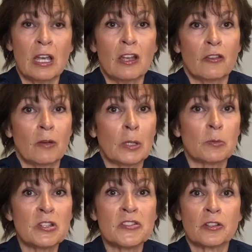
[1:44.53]
So I
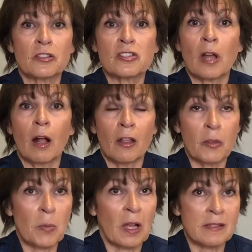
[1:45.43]
researched all
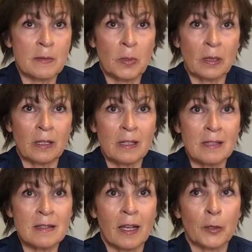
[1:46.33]
the
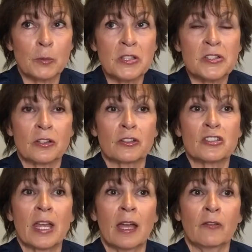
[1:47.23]
possibilities. I researched
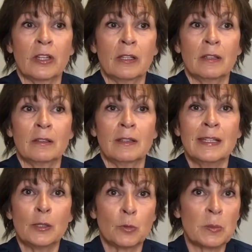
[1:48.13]
having
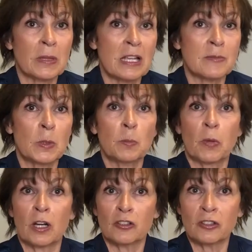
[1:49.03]
knee replacement,
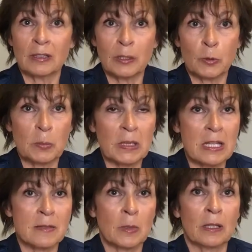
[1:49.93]
partial knee
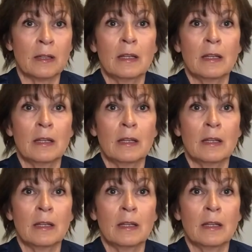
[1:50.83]
replacement,